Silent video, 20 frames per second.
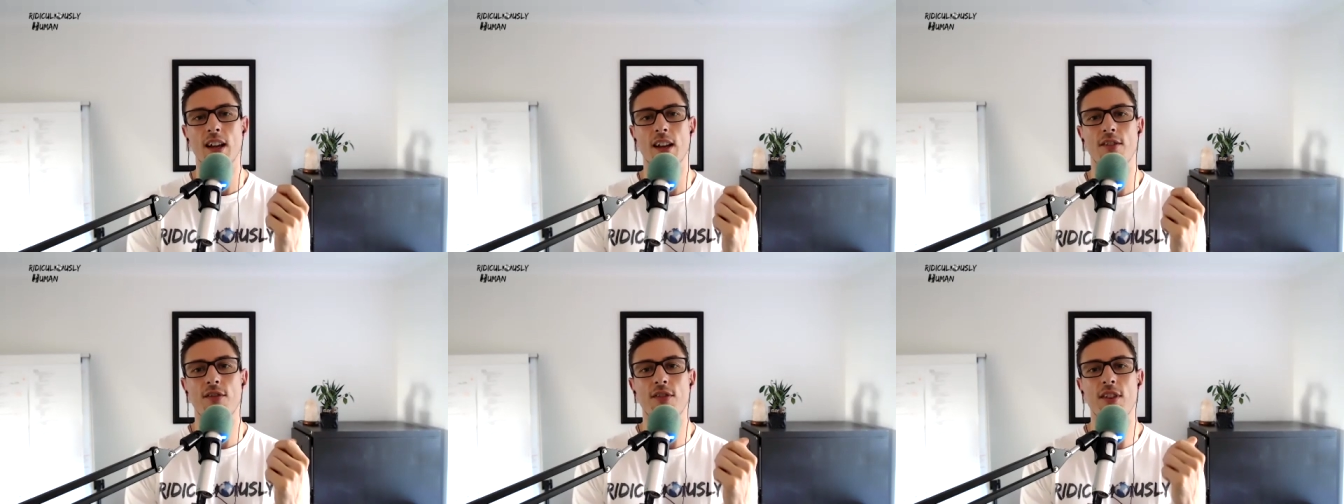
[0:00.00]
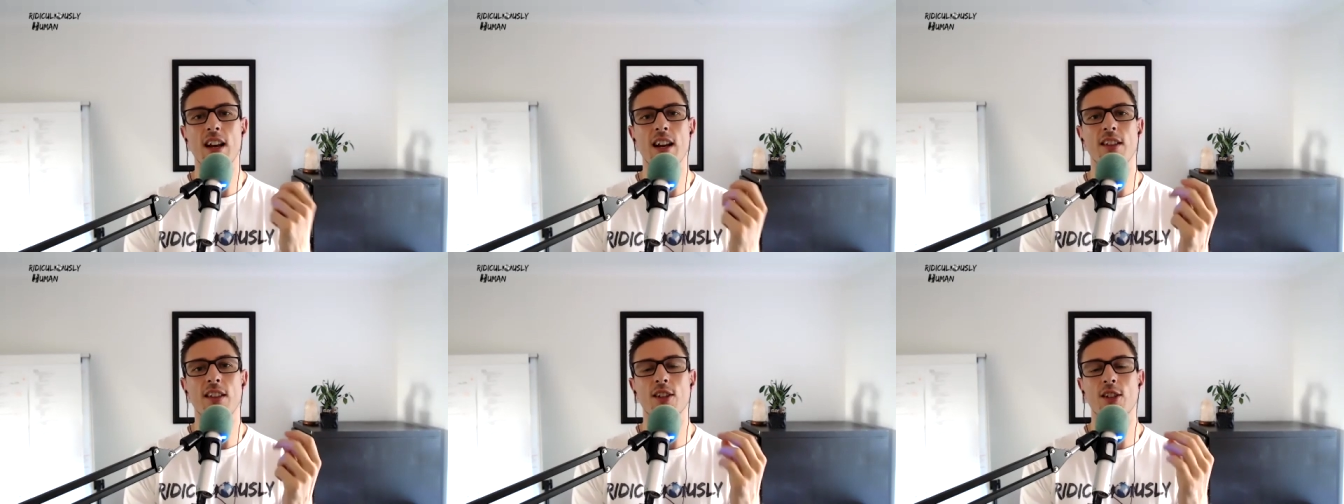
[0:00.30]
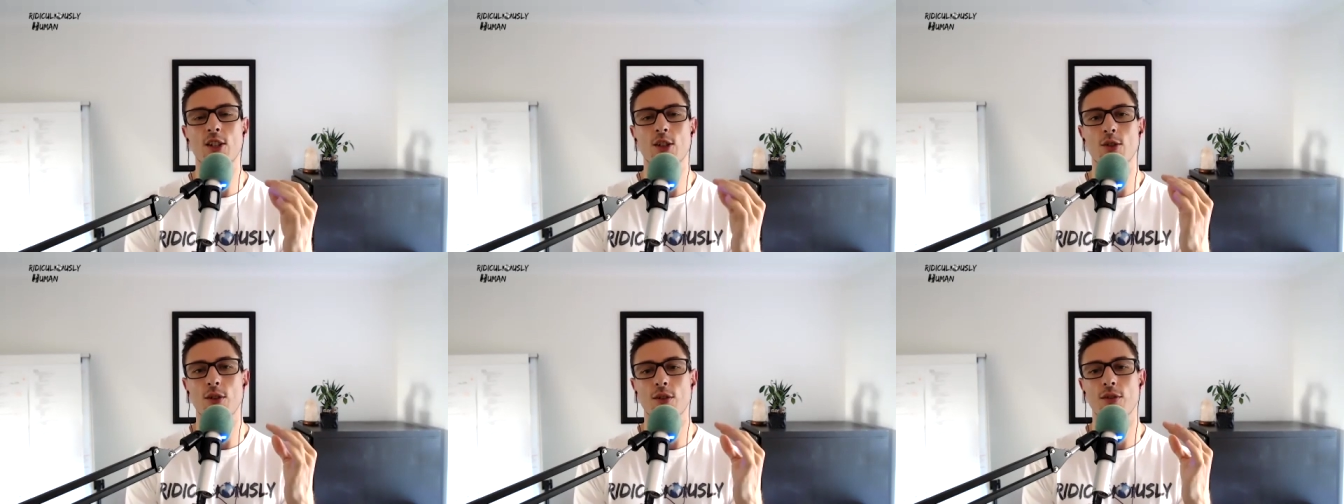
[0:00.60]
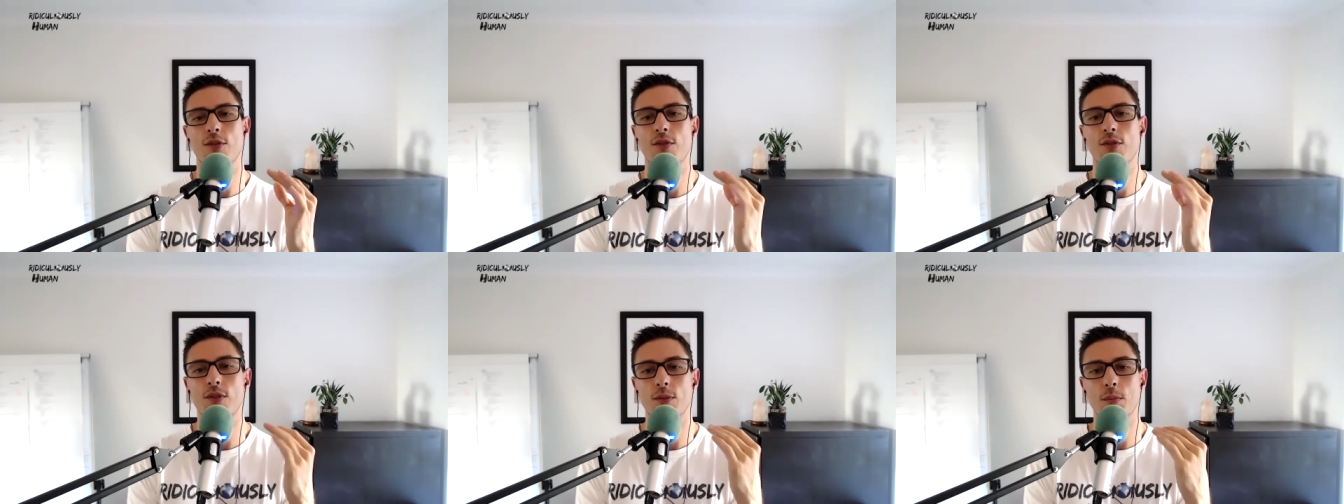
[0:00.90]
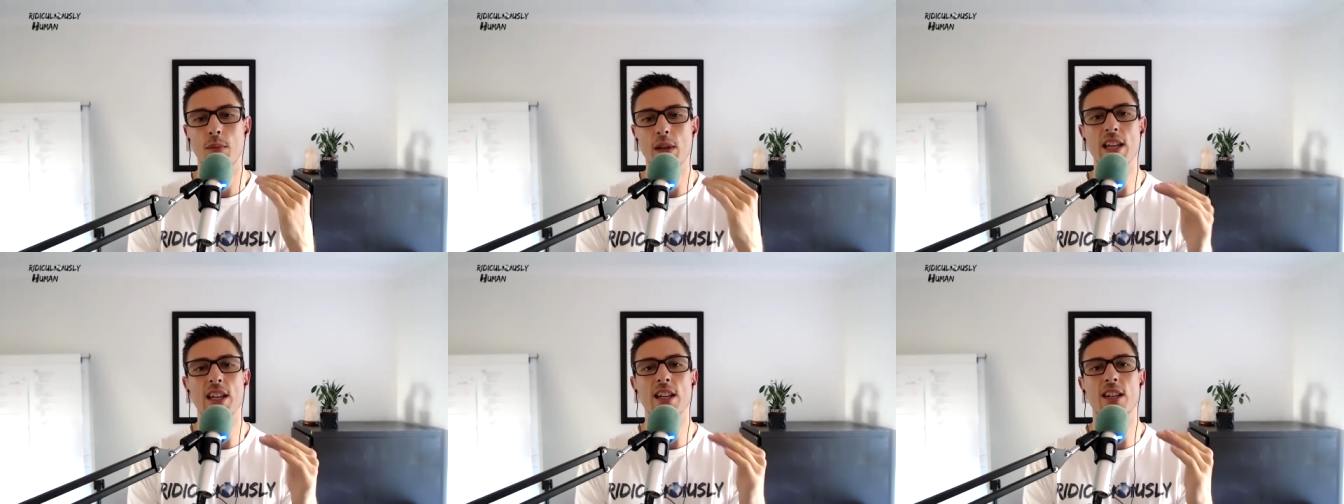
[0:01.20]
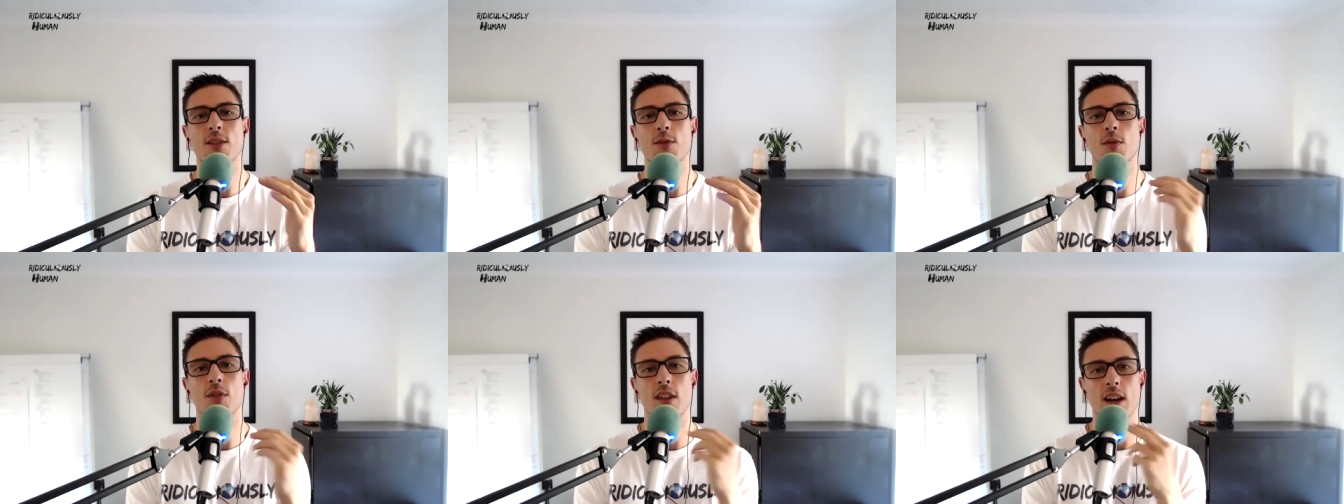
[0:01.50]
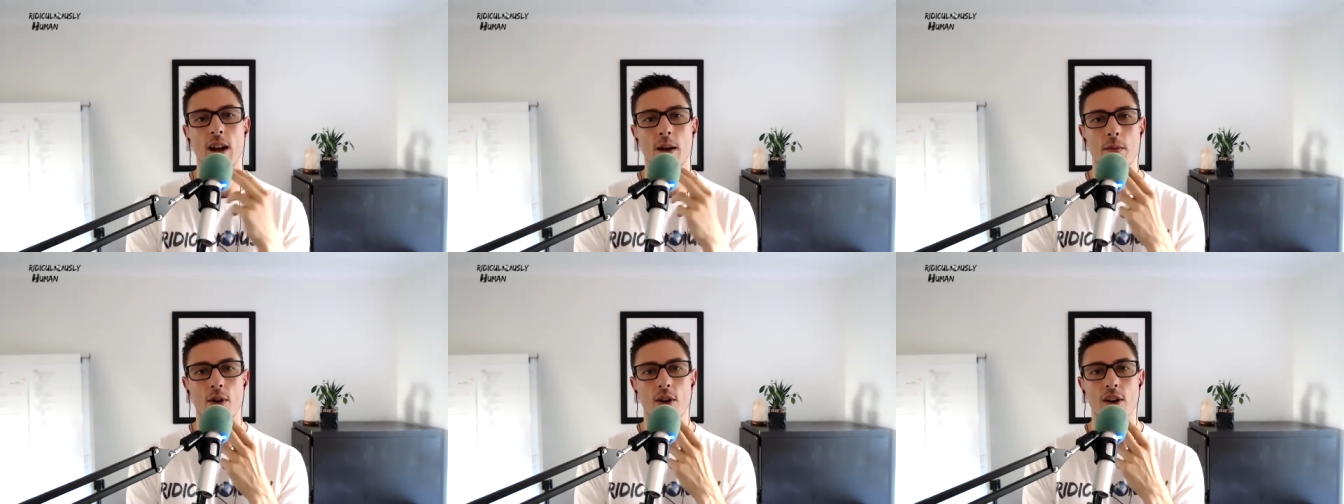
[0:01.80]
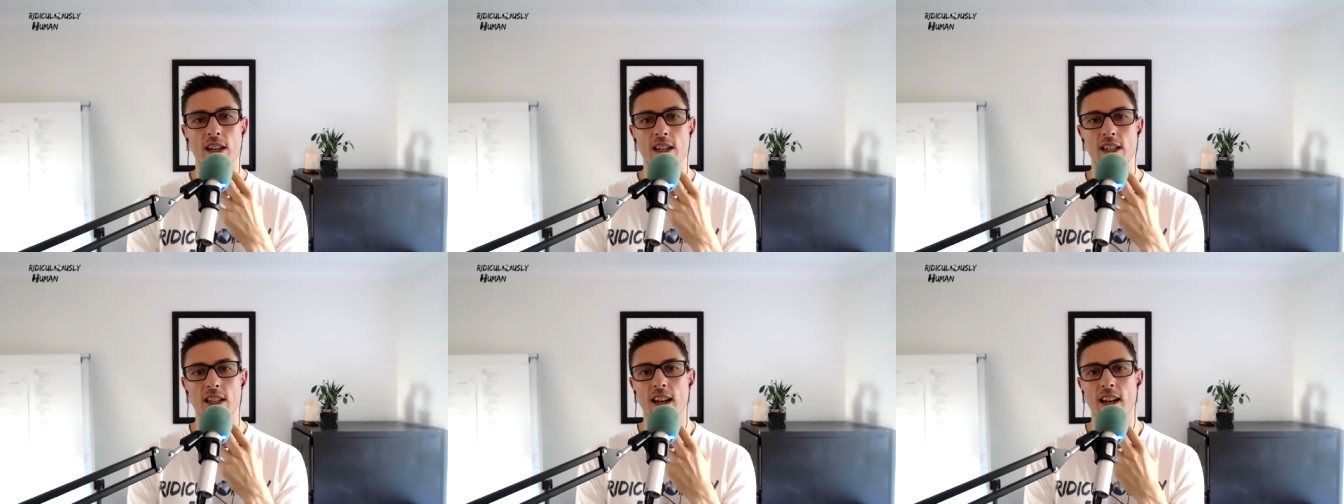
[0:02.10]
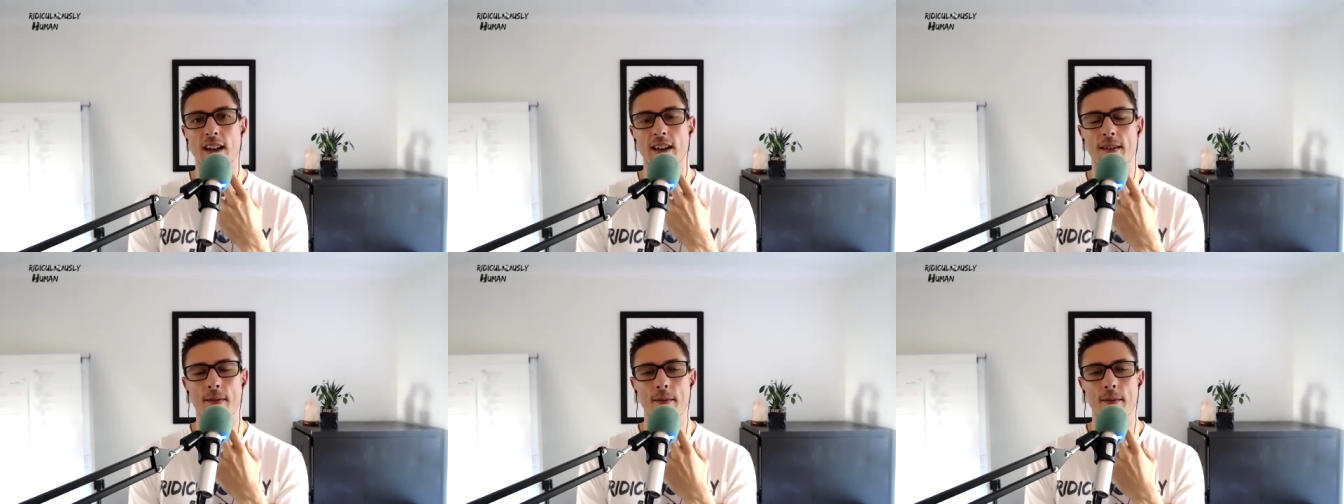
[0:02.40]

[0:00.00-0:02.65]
feeling this sort of peace within our bodies. Hey.